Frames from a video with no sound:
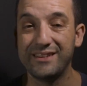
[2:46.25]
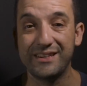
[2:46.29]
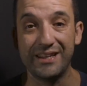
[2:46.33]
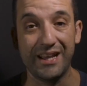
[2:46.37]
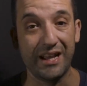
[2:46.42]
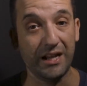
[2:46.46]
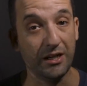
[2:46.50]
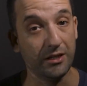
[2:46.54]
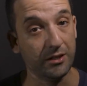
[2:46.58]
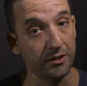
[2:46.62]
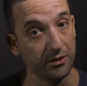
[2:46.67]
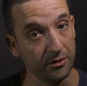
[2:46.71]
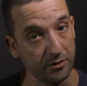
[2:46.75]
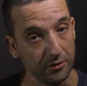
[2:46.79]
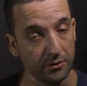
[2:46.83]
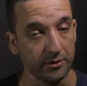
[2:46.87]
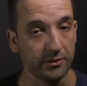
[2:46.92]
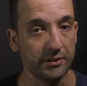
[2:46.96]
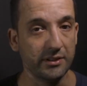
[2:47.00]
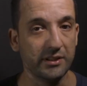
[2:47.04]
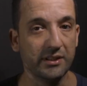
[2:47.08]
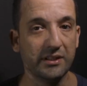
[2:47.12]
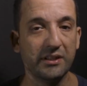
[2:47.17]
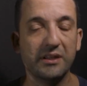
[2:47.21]
that
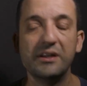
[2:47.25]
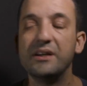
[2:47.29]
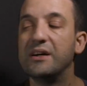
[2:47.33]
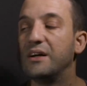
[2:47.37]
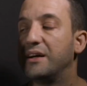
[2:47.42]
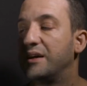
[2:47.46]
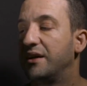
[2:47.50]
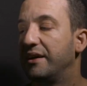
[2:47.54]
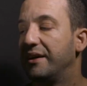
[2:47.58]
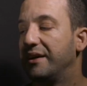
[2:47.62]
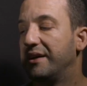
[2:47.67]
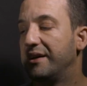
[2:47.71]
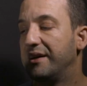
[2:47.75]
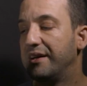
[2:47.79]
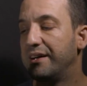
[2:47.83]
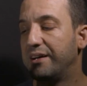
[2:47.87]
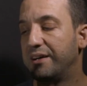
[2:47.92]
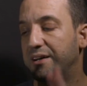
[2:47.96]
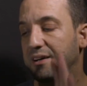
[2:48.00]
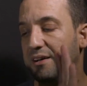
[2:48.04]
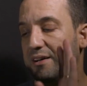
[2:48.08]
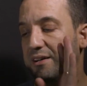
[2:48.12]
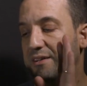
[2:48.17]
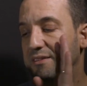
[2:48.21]
good.
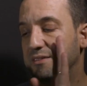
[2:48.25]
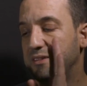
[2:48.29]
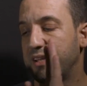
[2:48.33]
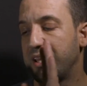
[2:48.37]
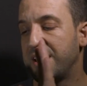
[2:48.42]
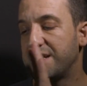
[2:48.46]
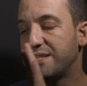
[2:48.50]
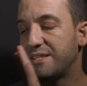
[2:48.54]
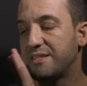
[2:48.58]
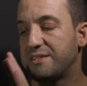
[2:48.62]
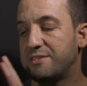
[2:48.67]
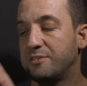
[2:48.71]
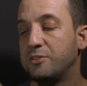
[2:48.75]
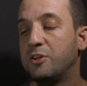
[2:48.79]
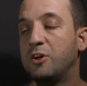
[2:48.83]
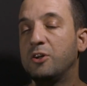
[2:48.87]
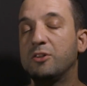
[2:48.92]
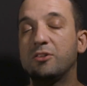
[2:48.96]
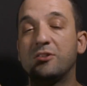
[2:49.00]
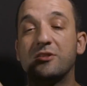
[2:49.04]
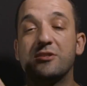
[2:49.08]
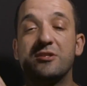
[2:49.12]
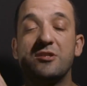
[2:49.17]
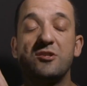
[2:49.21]
It's
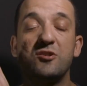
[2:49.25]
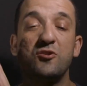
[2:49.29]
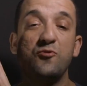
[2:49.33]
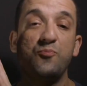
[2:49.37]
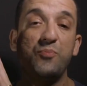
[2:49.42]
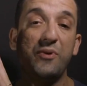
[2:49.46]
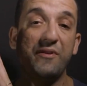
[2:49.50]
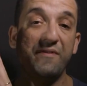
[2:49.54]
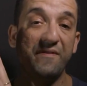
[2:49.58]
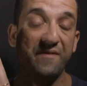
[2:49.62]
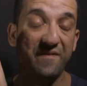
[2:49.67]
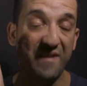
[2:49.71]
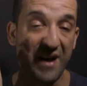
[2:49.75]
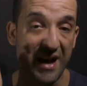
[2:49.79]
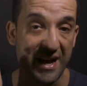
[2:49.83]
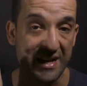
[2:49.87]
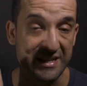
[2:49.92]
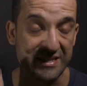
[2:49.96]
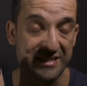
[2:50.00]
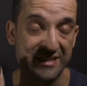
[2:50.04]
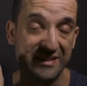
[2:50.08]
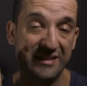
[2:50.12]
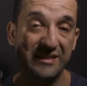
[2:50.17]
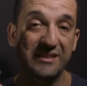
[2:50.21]
not super
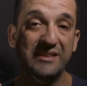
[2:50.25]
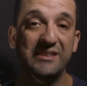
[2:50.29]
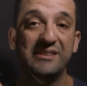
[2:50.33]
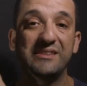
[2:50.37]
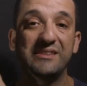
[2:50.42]
fast.